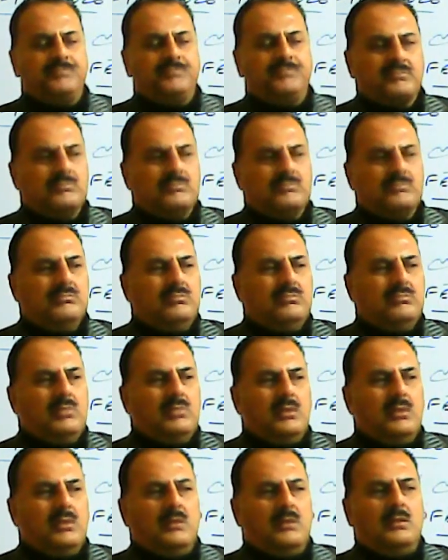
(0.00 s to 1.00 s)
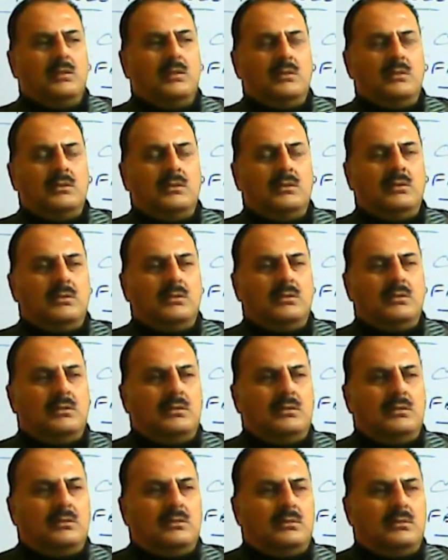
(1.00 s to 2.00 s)

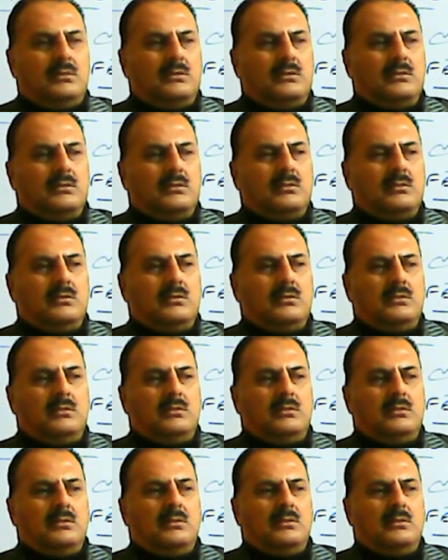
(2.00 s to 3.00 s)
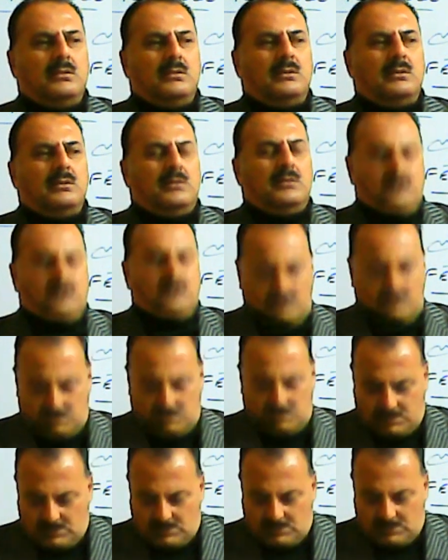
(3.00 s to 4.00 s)

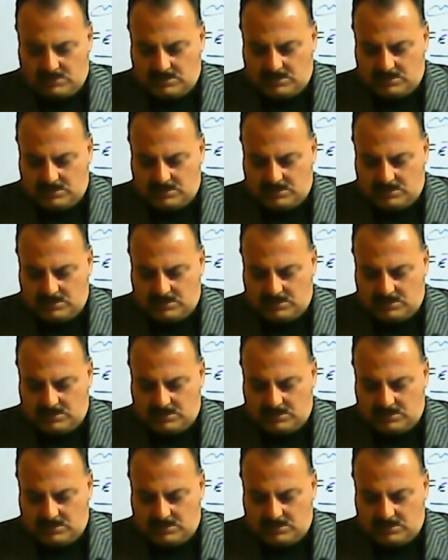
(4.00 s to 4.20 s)
No one is speaking in this clip.